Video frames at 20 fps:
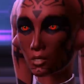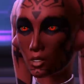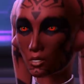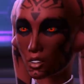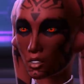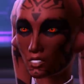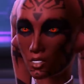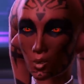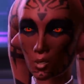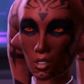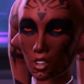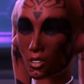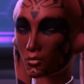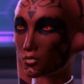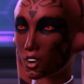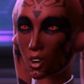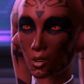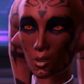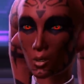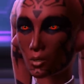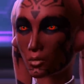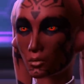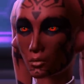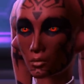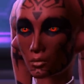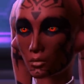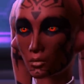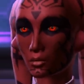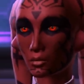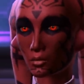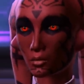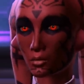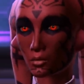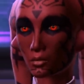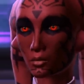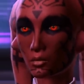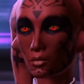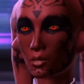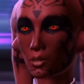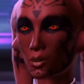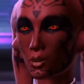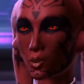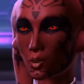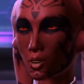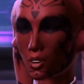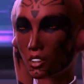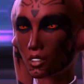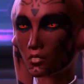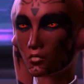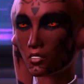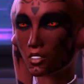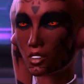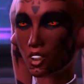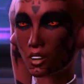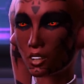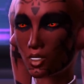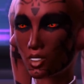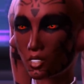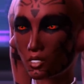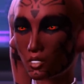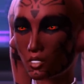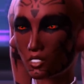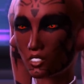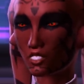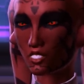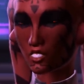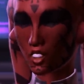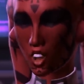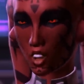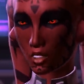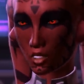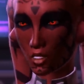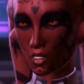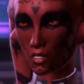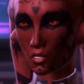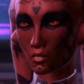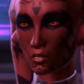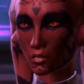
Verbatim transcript: Doesn't even hurt anymore. You want it to be like this? Fine.